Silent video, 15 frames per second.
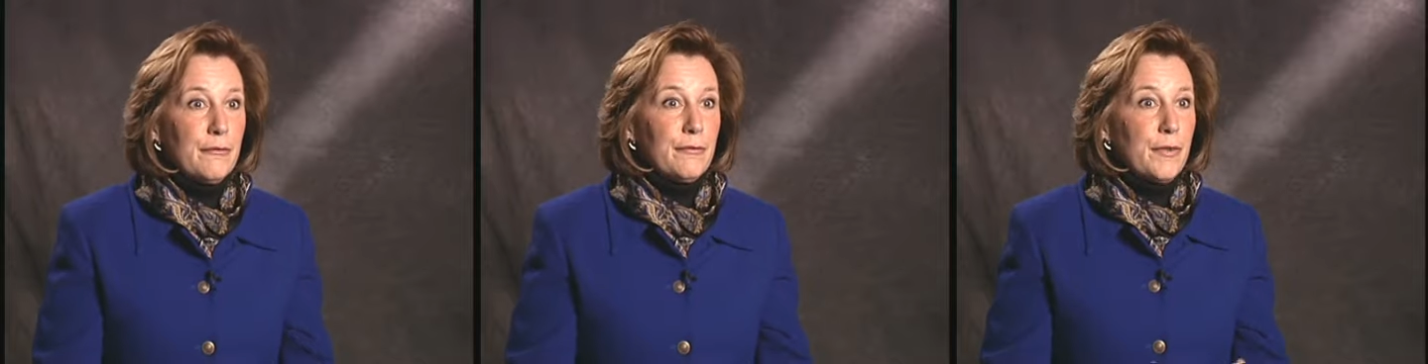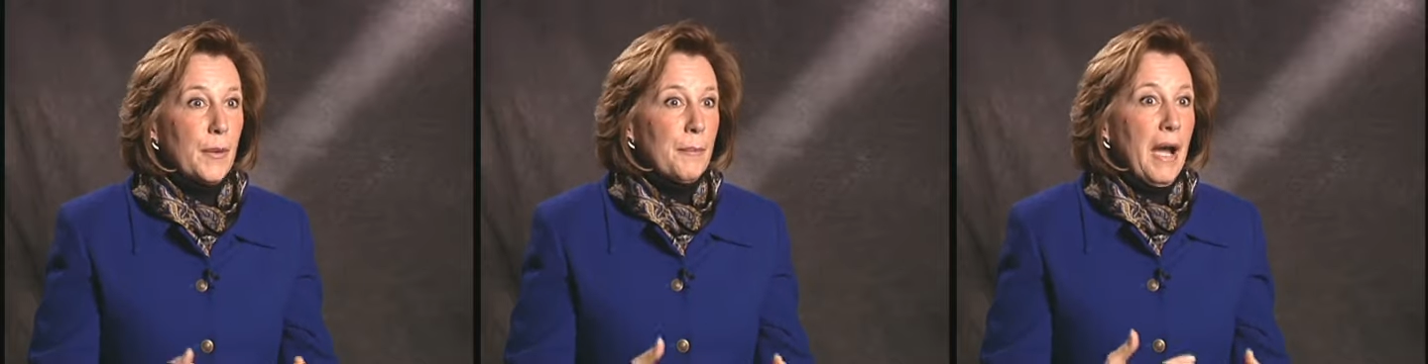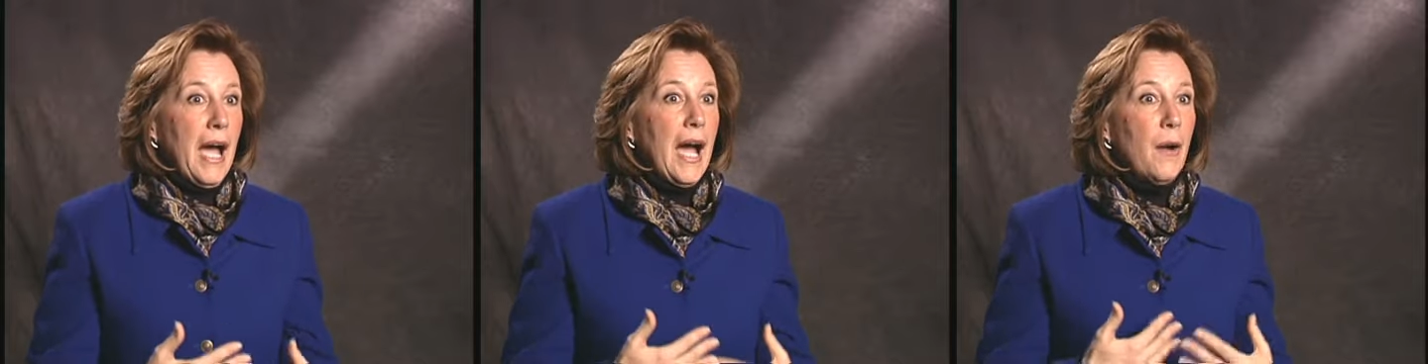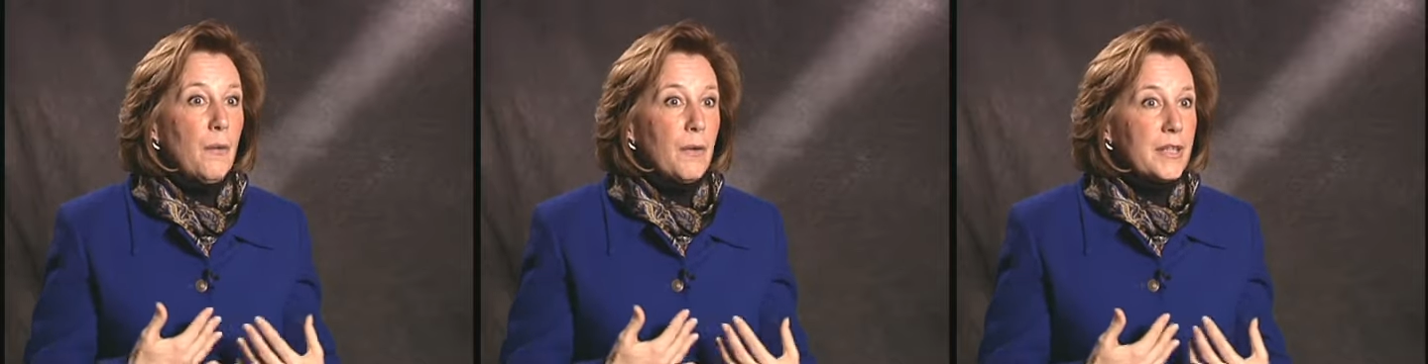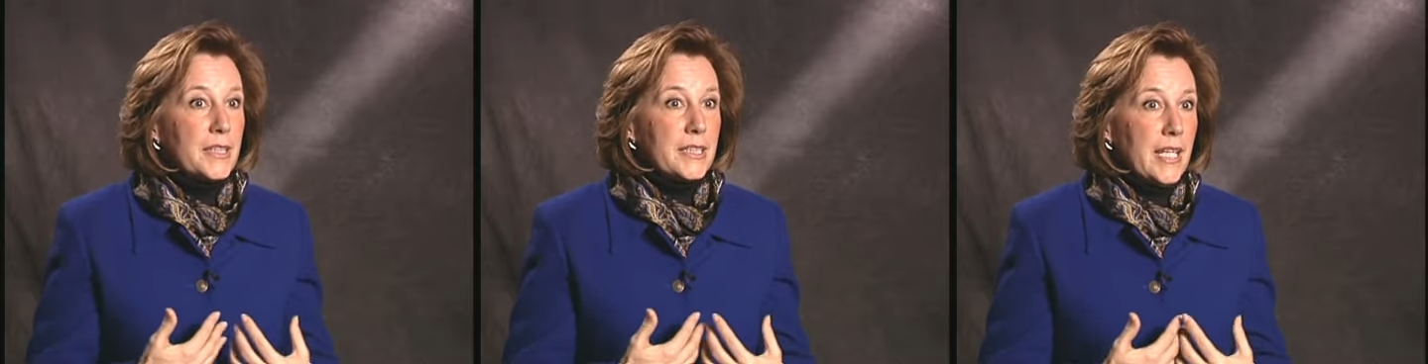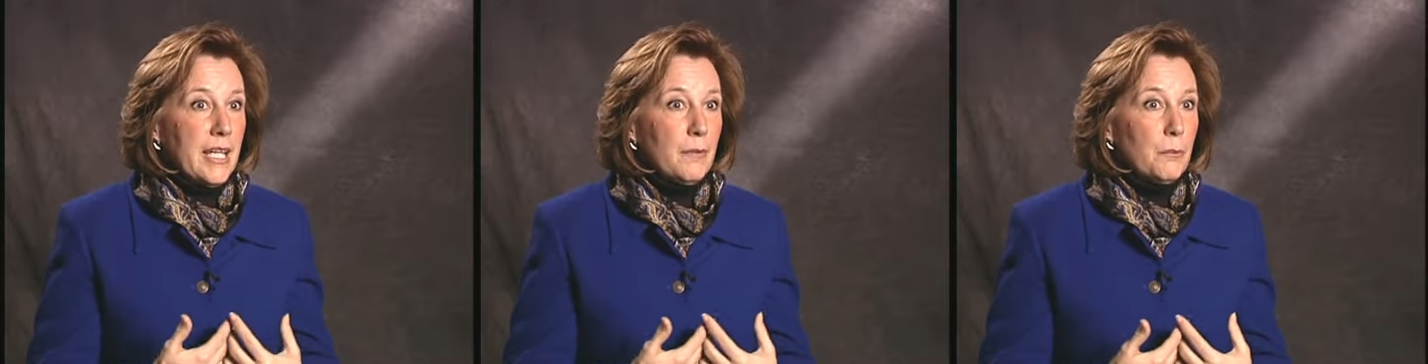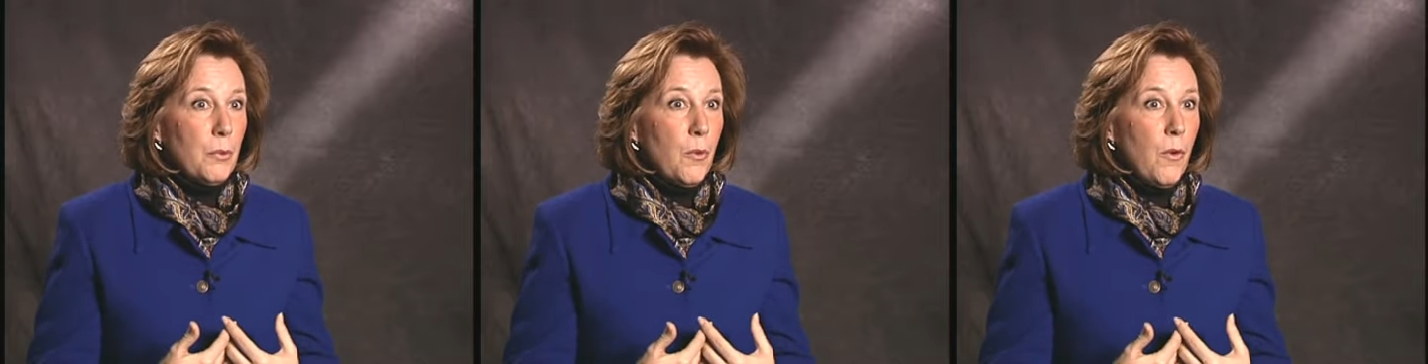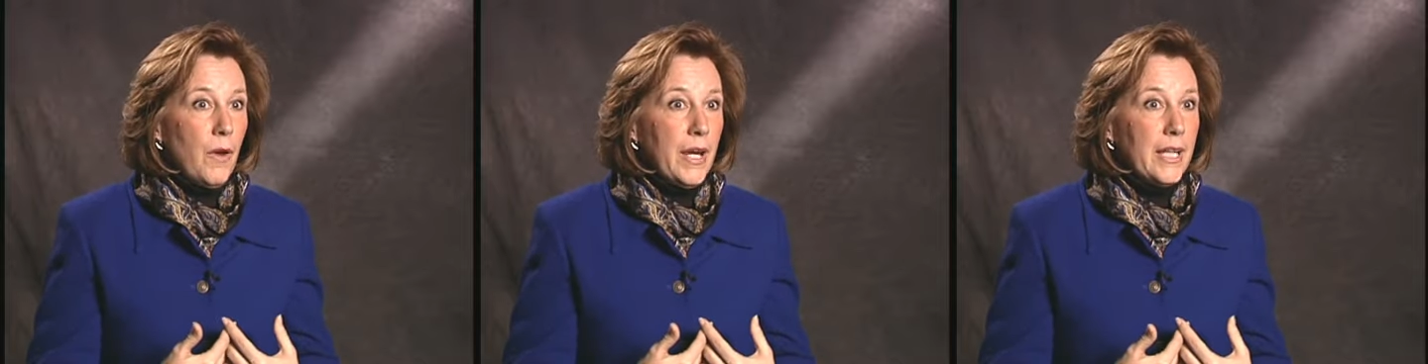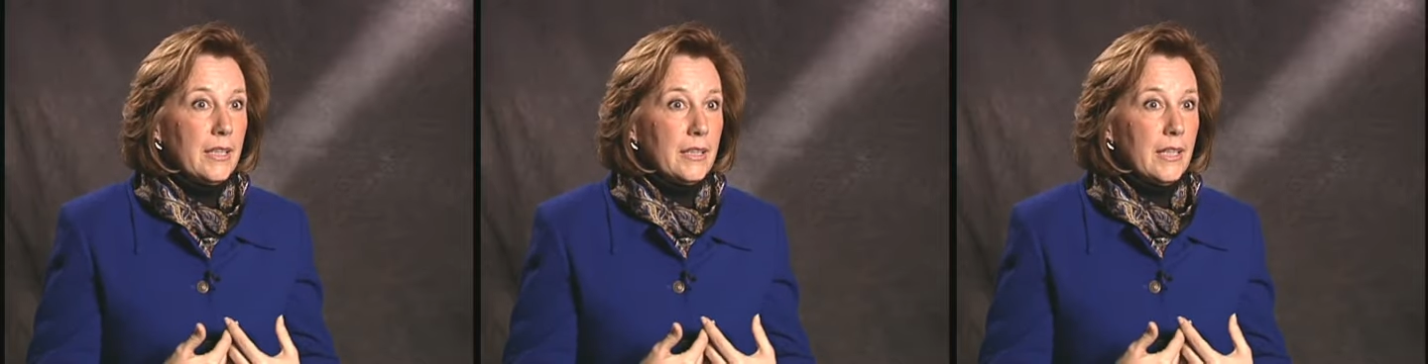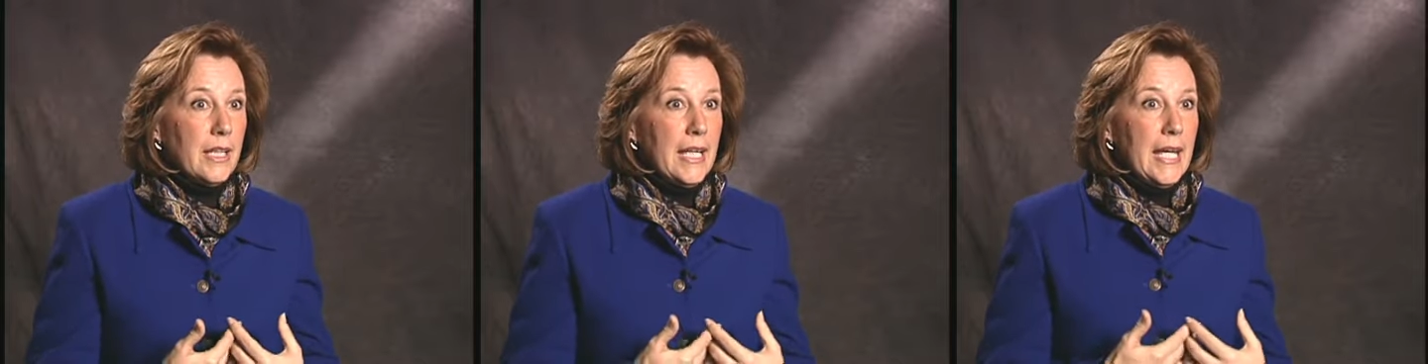From our standpoint,
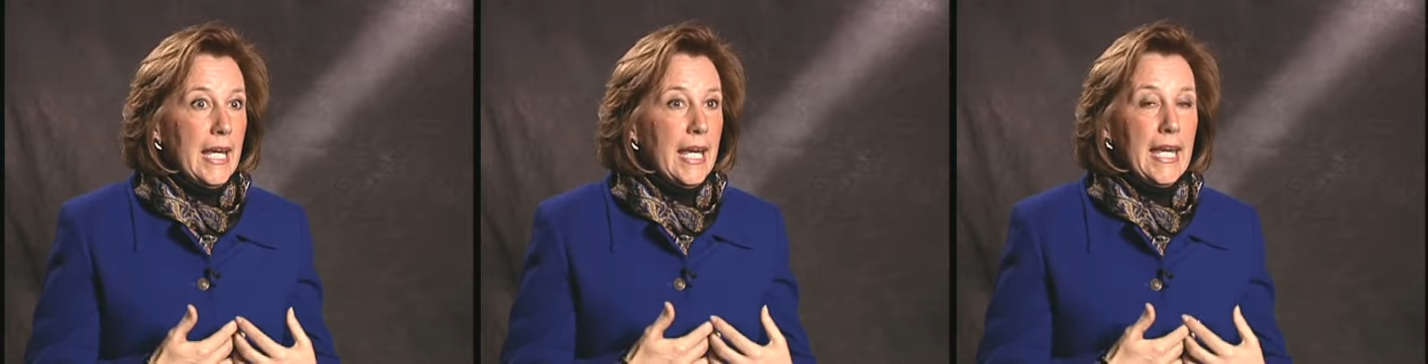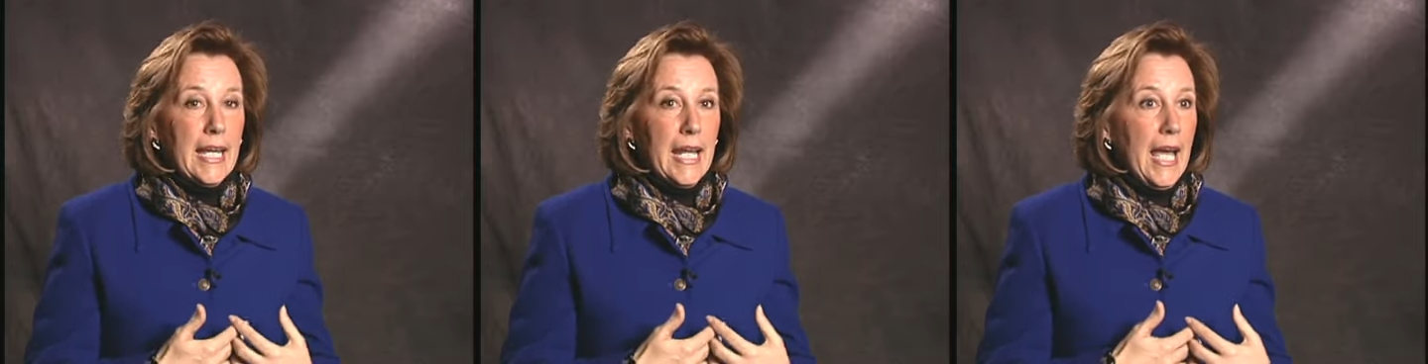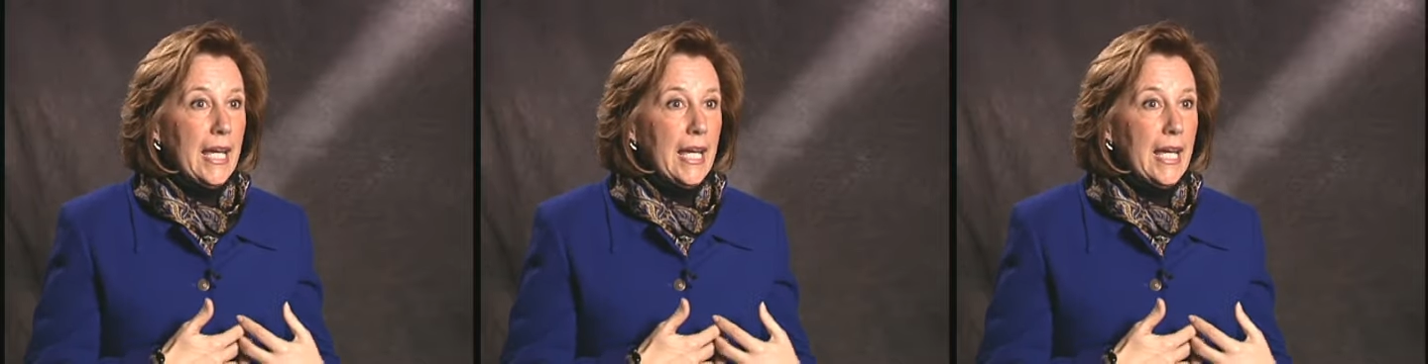it